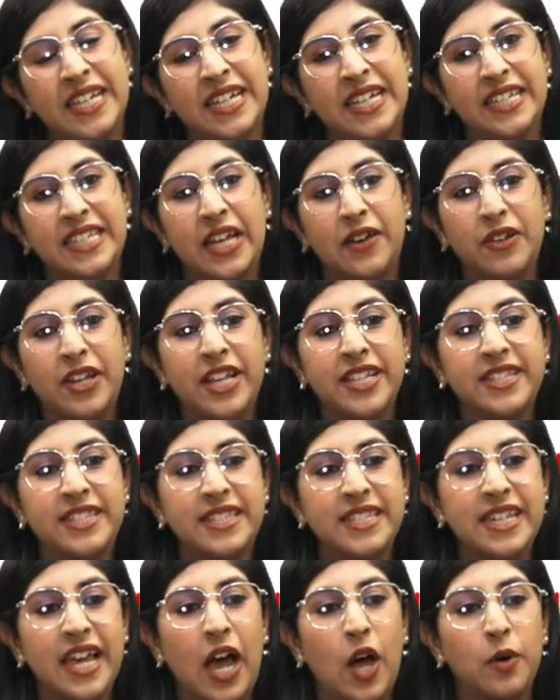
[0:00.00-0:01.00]
Now let's
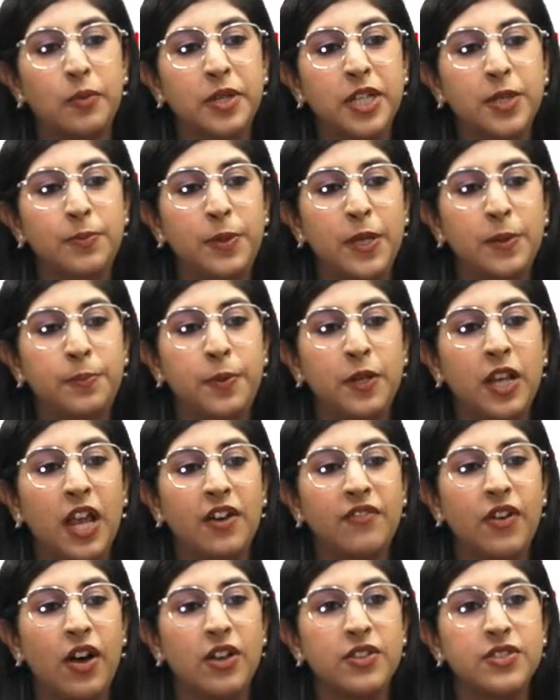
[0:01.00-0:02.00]
see how many people
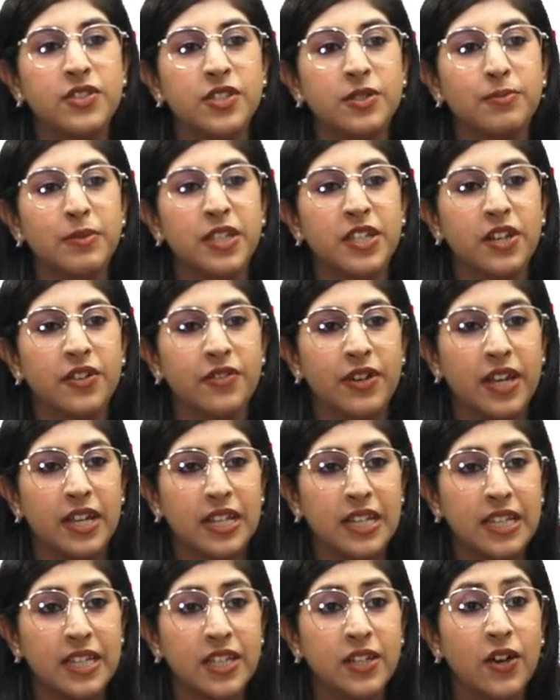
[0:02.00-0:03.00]
have answered me
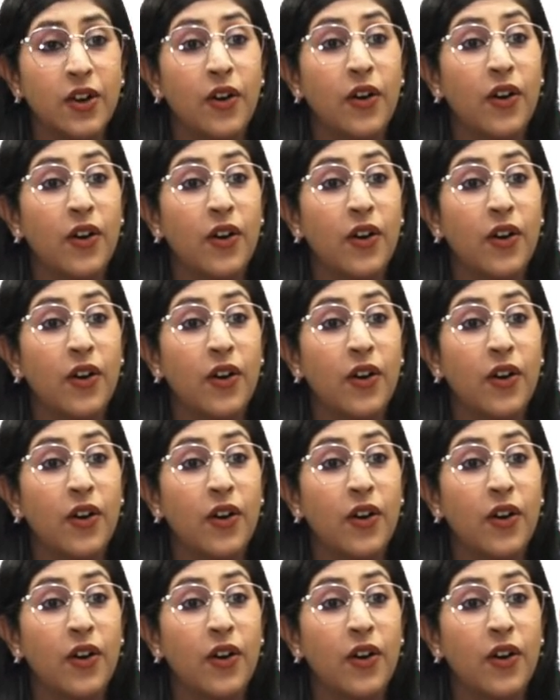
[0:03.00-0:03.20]
correctly.